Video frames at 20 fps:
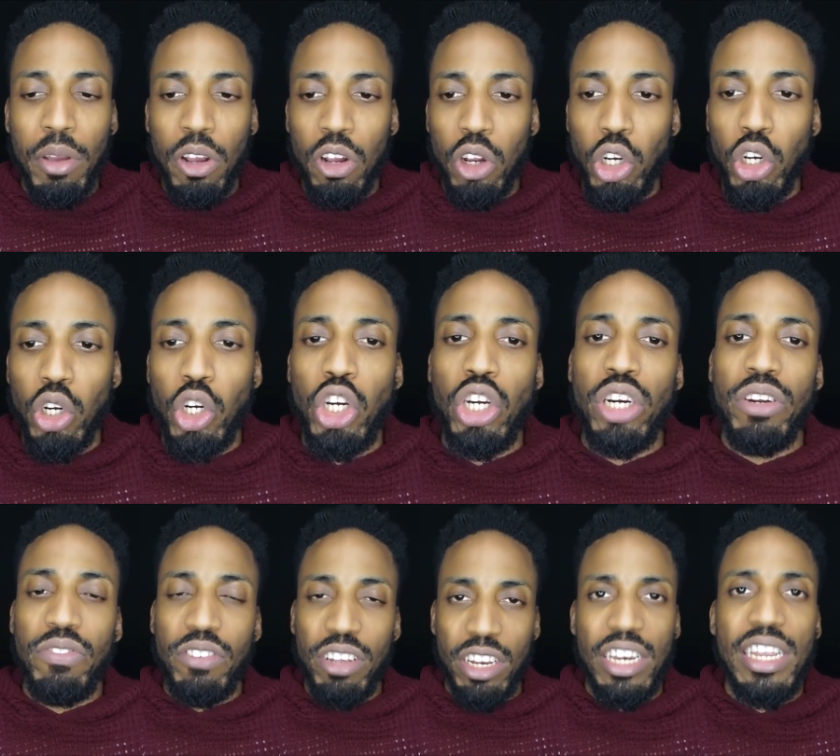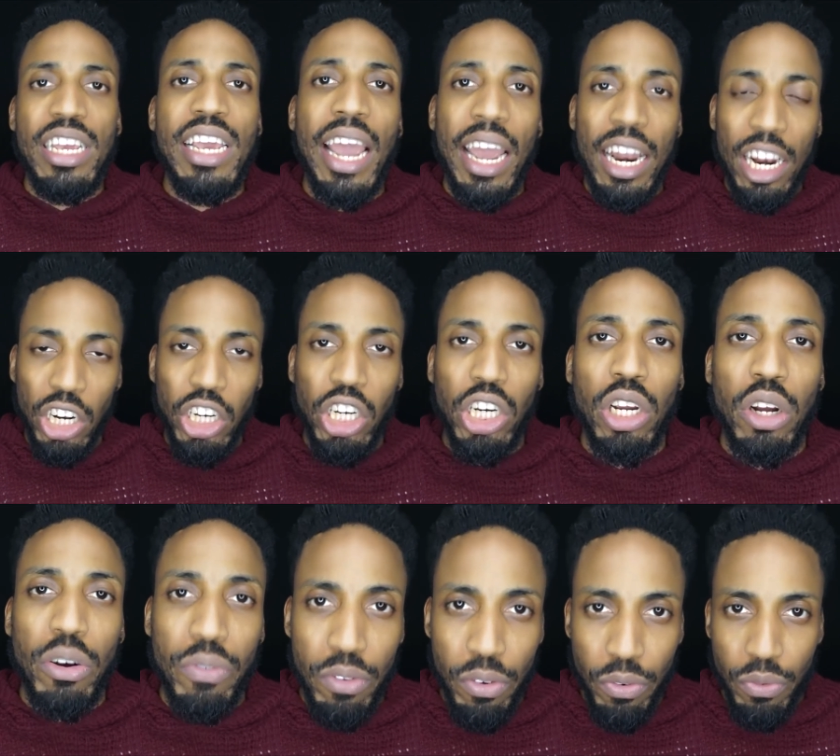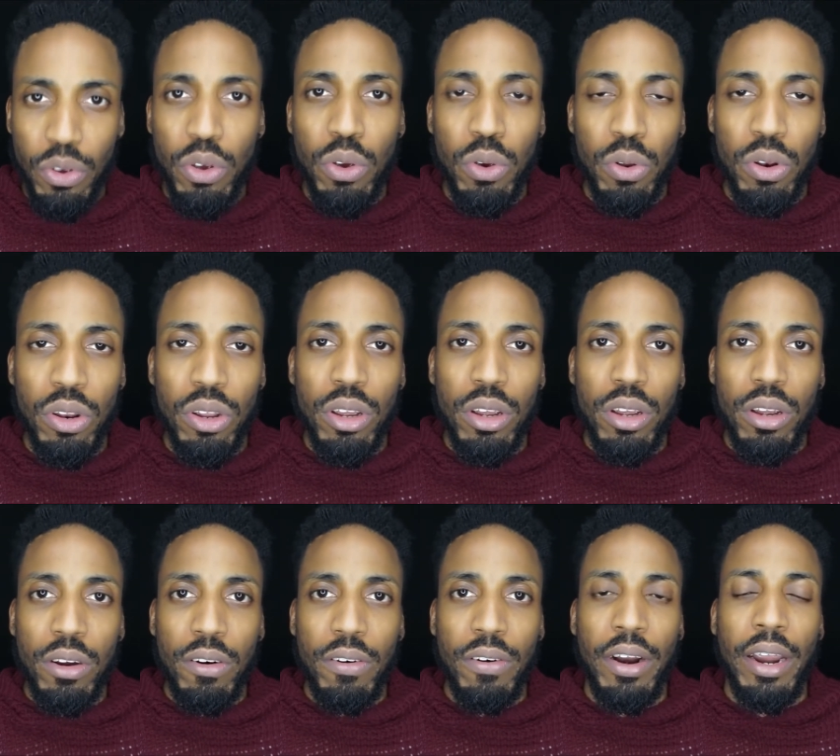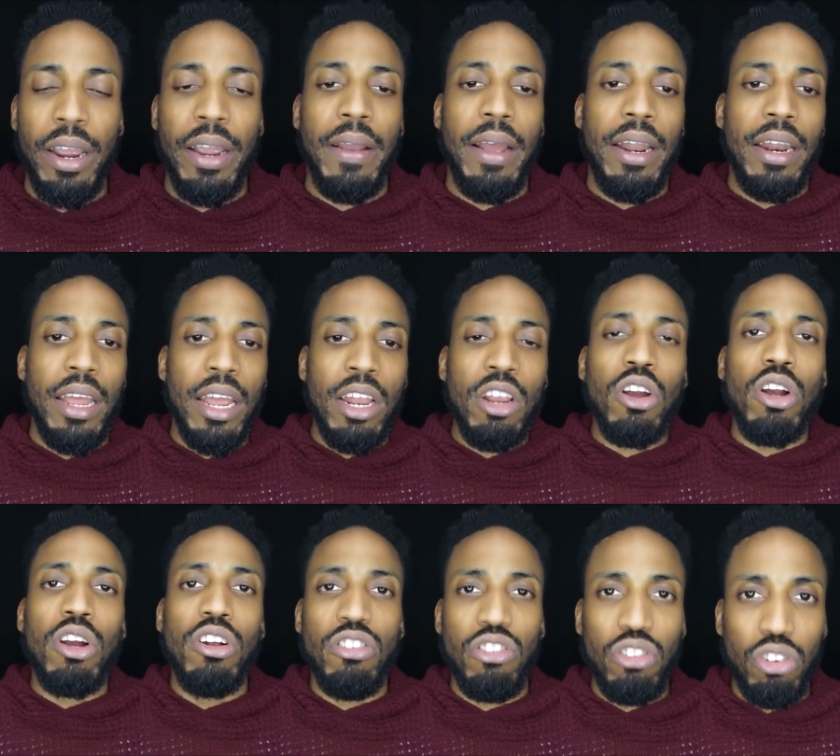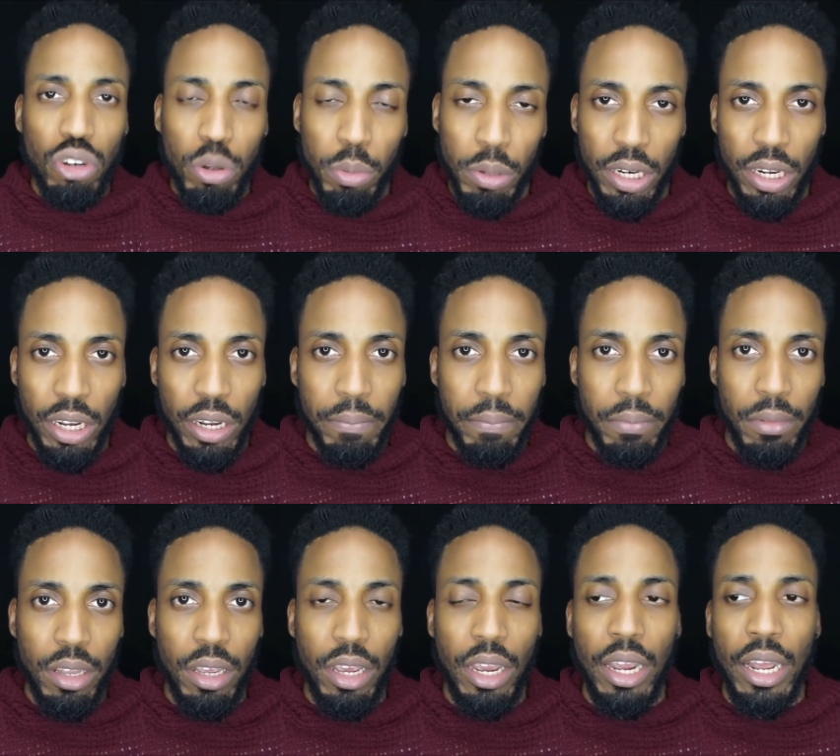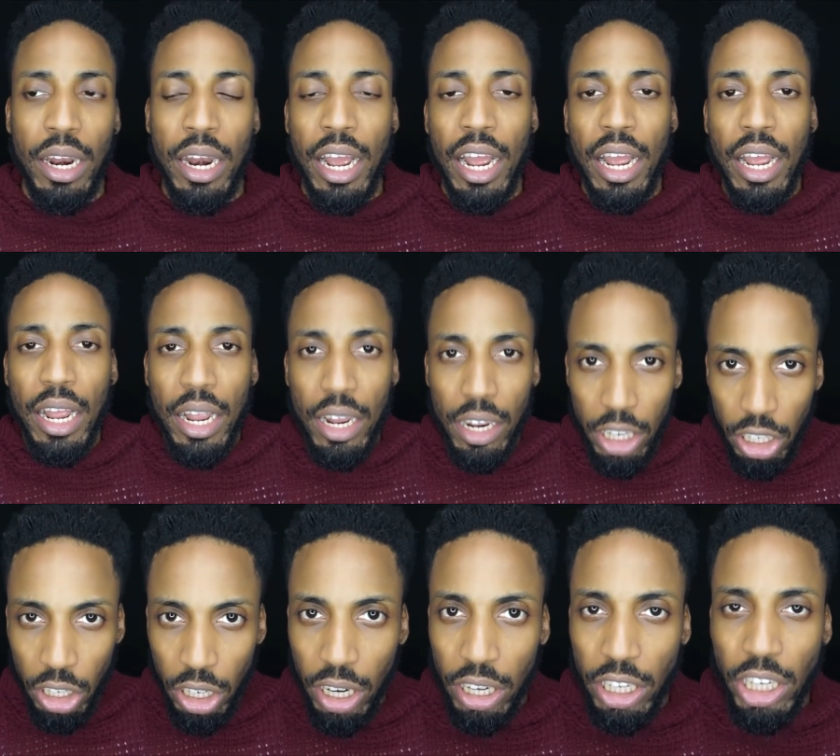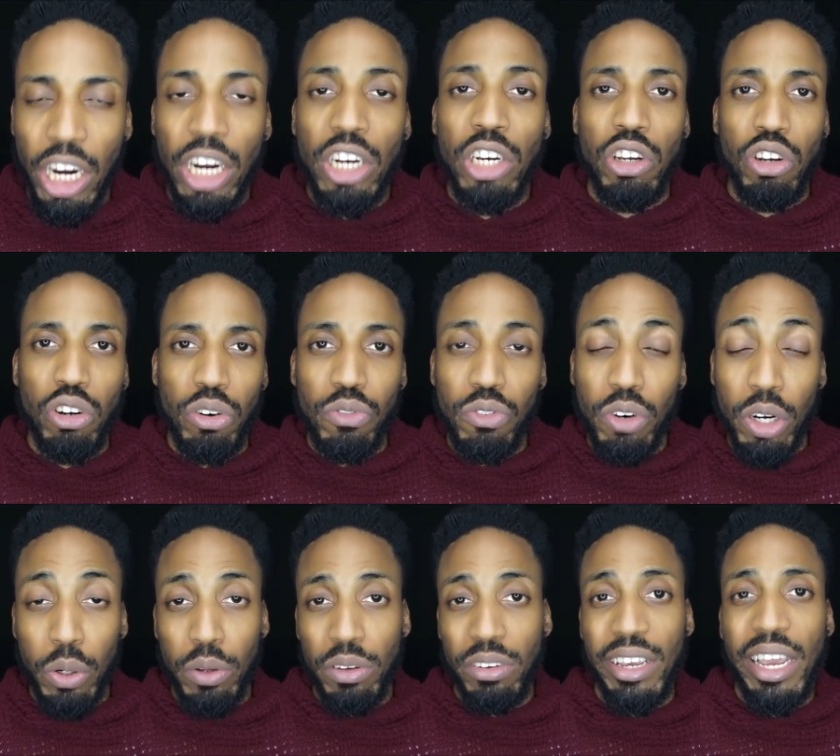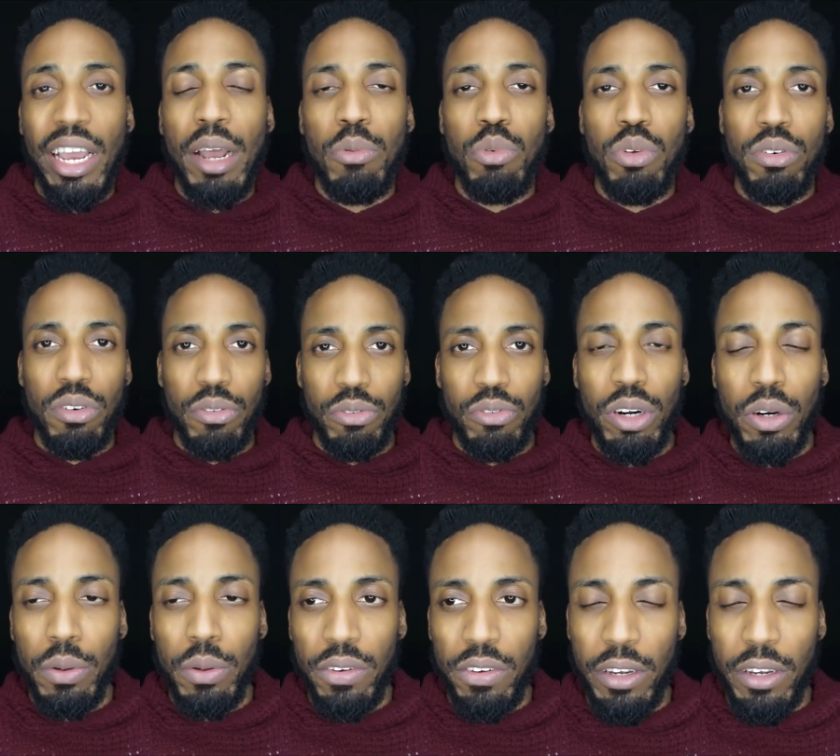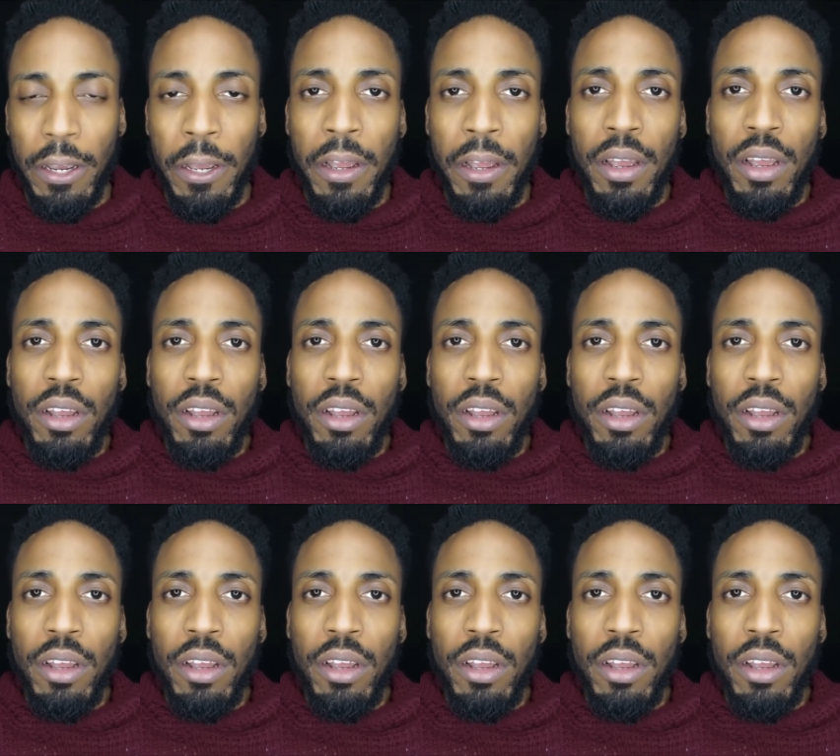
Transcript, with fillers: Because you're shifting the energy of the food, right? And then you're consuming it. Okay, and that changes your frequency, helps with your frequency.